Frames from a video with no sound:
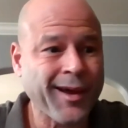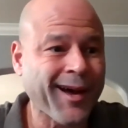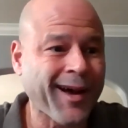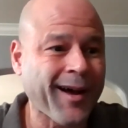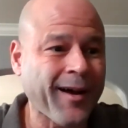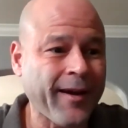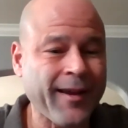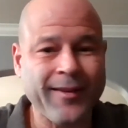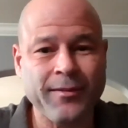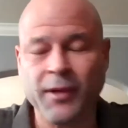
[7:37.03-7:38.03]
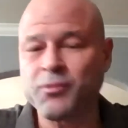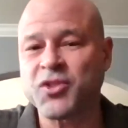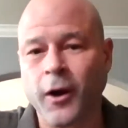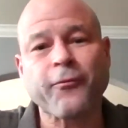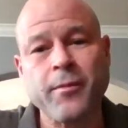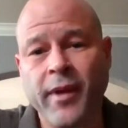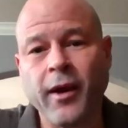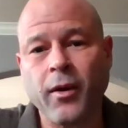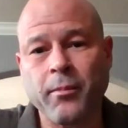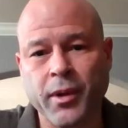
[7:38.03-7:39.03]
Uh, and, and start from
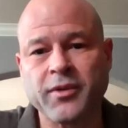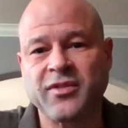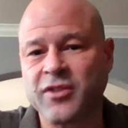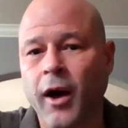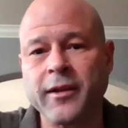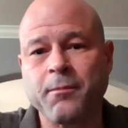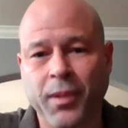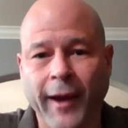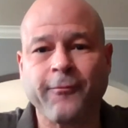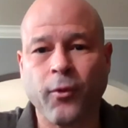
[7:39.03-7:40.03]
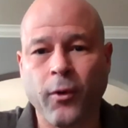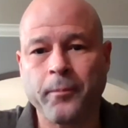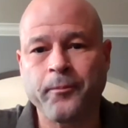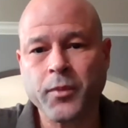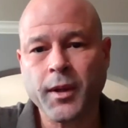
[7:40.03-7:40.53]
there and build a solid platform